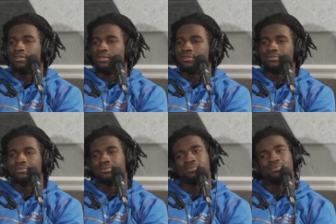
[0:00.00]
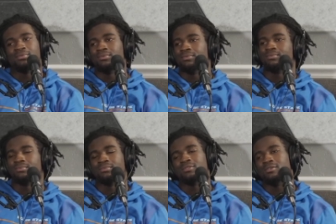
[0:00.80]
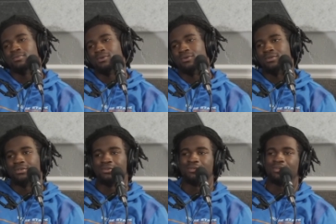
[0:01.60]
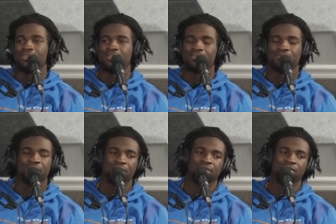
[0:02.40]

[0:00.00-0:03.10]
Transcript: Like, come on. A whole year. But